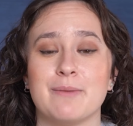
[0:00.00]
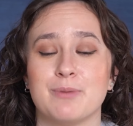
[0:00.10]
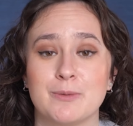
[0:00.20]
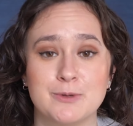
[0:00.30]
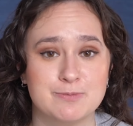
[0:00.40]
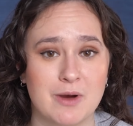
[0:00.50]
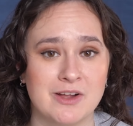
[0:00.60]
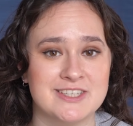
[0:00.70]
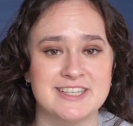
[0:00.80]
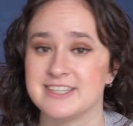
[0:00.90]
at Purple's
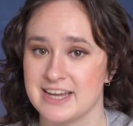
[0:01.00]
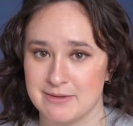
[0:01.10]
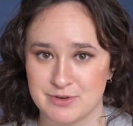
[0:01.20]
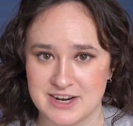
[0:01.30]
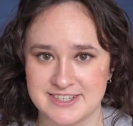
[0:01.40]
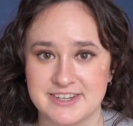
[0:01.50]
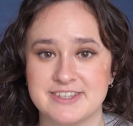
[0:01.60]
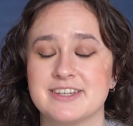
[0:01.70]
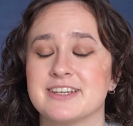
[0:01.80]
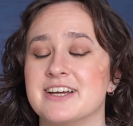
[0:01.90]
policies and
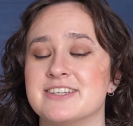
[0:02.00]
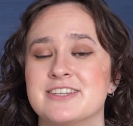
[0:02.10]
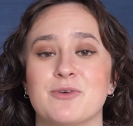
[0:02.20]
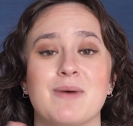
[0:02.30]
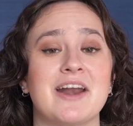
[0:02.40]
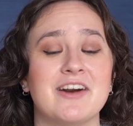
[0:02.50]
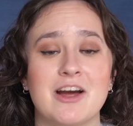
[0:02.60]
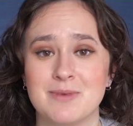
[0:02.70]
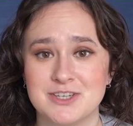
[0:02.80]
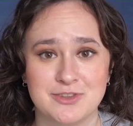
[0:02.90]
prices, because no matter
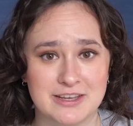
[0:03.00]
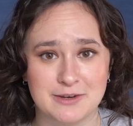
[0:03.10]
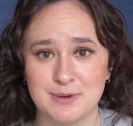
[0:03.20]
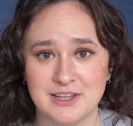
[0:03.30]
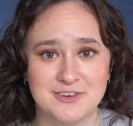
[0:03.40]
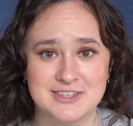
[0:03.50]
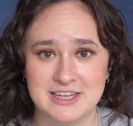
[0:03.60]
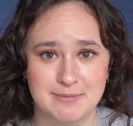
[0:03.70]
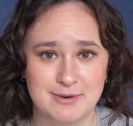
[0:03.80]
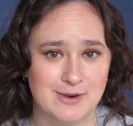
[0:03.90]
how much you think a pillow is
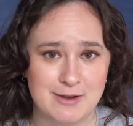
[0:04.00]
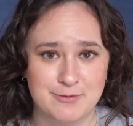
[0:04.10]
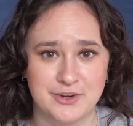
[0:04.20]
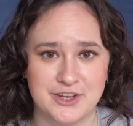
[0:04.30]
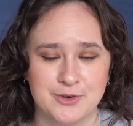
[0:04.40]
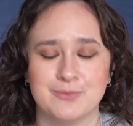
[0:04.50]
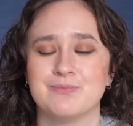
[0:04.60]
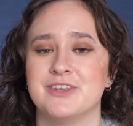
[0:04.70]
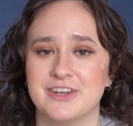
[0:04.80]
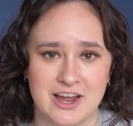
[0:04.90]
going to be right for you,
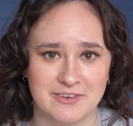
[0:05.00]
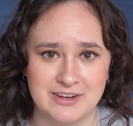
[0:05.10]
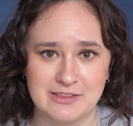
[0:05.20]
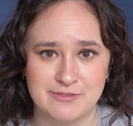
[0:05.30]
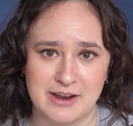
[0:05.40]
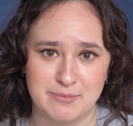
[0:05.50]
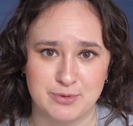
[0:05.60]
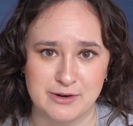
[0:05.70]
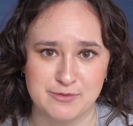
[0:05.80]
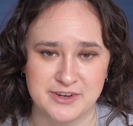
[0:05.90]
you gotta read the fine
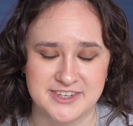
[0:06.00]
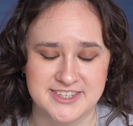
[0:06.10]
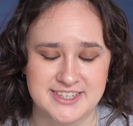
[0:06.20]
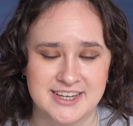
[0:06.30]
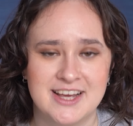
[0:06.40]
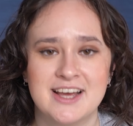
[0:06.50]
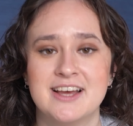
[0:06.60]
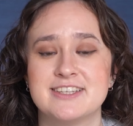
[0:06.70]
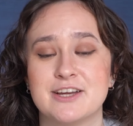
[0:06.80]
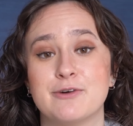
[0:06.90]
print first.
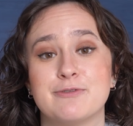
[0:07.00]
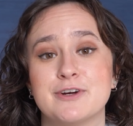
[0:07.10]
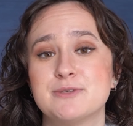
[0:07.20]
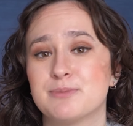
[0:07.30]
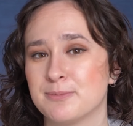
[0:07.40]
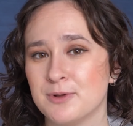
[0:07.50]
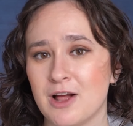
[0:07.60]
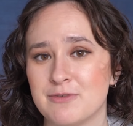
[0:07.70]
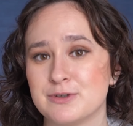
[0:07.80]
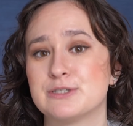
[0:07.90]
So first, Purple
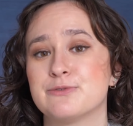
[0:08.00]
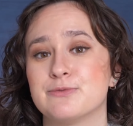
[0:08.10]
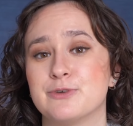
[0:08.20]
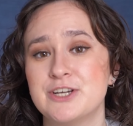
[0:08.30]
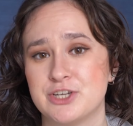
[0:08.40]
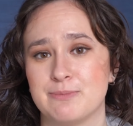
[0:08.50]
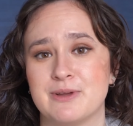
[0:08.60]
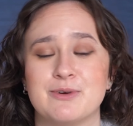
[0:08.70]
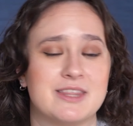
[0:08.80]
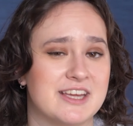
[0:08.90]
offers free
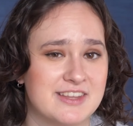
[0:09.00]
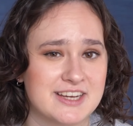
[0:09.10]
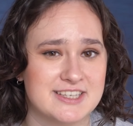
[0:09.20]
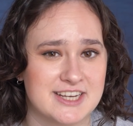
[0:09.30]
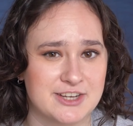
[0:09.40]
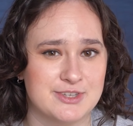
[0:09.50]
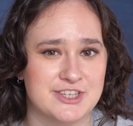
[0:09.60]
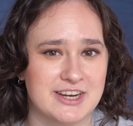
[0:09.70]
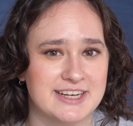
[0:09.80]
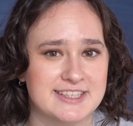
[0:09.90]
shipping within the contiguous
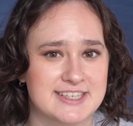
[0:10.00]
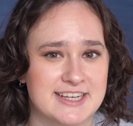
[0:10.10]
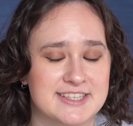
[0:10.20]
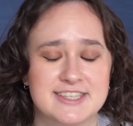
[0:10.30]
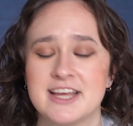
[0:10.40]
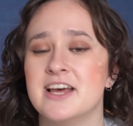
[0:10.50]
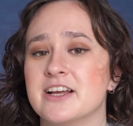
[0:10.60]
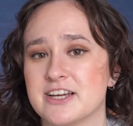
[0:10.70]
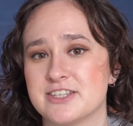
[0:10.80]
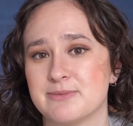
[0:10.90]
United States.
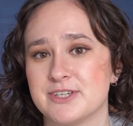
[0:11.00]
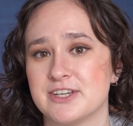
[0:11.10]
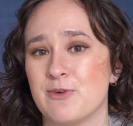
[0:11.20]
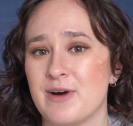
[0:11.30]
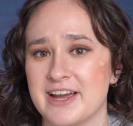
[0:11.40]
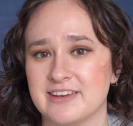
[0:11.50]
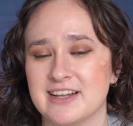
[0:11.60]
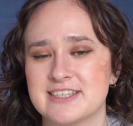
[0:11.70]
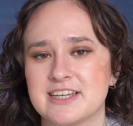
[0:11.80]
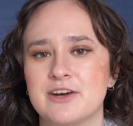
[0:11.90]
Customers in Hawaii and
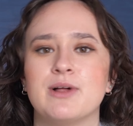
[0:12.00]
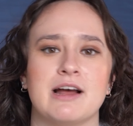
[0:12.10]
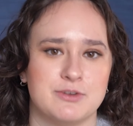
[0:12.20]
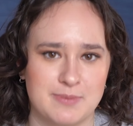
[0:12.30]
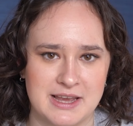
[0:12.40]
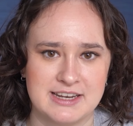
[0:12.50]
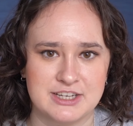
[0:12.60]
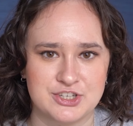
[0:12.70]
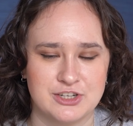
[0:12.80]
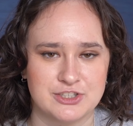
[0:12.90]
Alaska will have to pay an
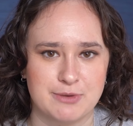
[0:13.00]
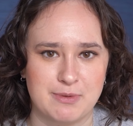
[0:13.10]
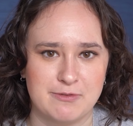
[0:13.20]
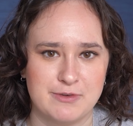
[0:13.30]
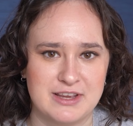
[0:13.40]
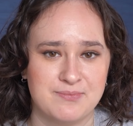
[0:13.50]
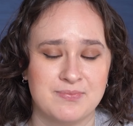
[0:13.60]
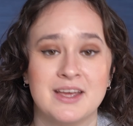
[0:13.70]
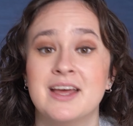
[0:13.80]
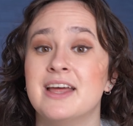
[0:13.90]
additional shipping fee.
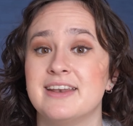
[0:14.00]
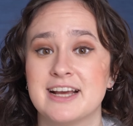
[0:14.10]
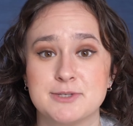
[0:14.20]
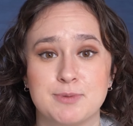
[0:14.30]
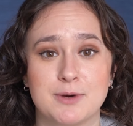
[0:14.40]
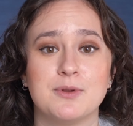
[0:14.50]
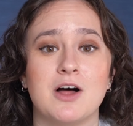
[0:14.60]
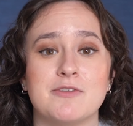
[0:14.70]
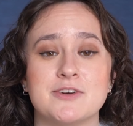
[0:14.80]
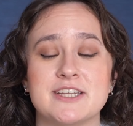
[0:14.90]
Next, Purple
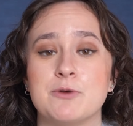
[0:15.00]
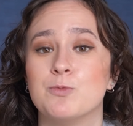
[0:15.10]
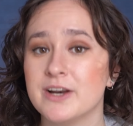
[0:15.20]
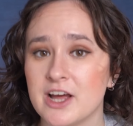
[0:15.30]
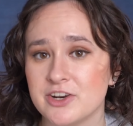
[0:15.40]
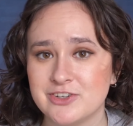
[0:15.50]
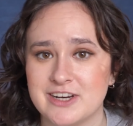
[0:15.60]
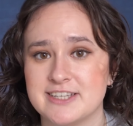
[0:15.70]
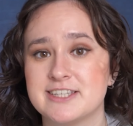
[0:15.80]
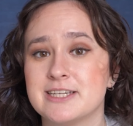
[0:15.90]
offers a
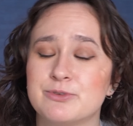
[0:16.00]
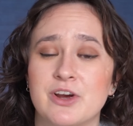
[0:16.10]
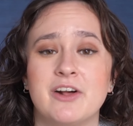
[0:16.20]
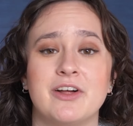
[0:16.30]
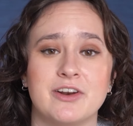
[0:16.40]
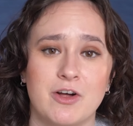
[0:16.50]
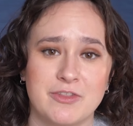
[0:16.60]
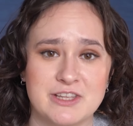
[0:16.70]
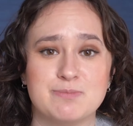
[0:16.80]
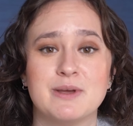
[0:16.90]
100-night sleep trial on all
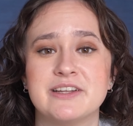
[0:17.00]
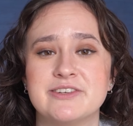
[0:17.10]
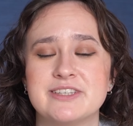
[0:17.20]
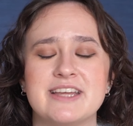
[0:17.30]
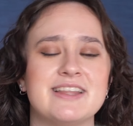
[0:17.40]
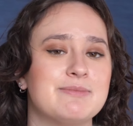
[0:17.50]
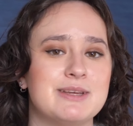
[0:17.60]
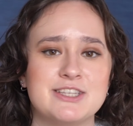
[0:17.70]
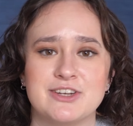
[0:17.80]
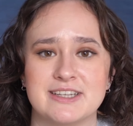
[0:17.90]
these pillows, and that
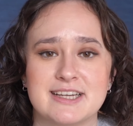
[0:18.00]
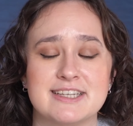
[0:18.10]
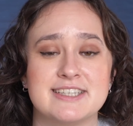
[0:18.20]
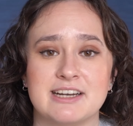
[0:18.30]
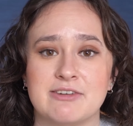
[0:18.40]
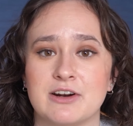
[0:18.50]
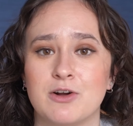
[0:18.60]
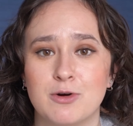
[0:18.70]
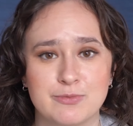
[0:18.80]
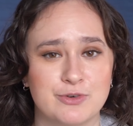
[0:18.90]
means you can test it out at
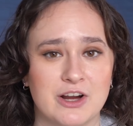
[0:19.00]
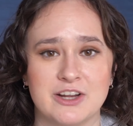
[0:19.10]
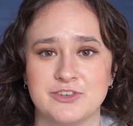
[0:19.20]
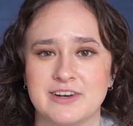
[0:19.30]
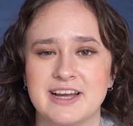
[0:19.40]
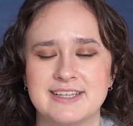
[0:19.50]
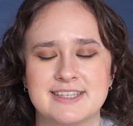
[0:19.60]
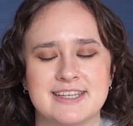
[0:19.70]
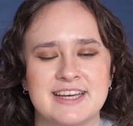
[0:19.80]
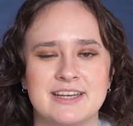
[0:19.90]
home for 100
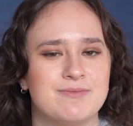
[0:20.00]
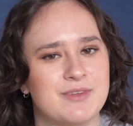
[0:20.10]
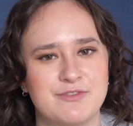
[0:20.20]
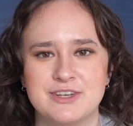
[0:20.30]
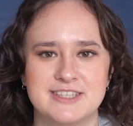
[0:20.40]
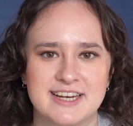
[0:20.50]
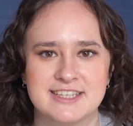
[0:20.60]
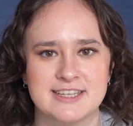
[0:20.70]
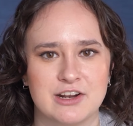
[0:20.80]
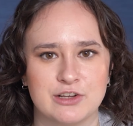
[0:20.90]
nights, and if you decide
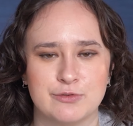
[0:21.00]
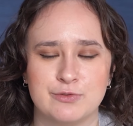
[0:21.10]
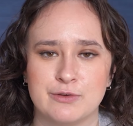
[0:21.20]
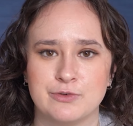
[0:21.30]
it's not a good fit